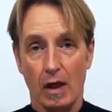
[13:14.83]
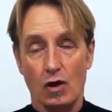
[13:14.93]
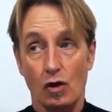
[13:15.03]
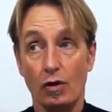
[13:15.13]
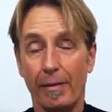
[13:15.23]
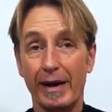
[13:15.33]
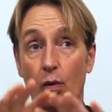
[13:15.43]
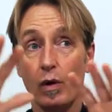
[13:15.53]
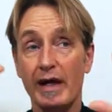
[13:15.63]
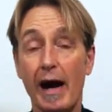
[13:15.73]
So no matter
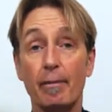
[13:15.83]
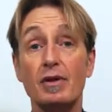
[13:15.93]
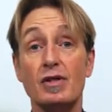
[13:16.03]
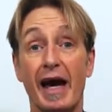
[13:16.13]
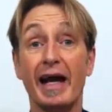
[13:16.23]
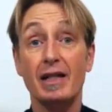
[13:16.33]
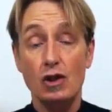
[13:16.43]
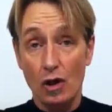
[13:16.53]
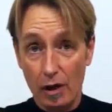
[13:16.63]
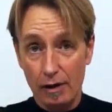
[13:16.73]
what happens
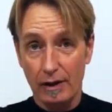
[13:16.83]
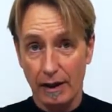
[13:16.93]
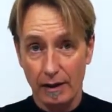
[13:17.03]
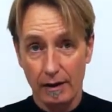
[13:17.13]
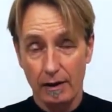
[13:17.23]
externally,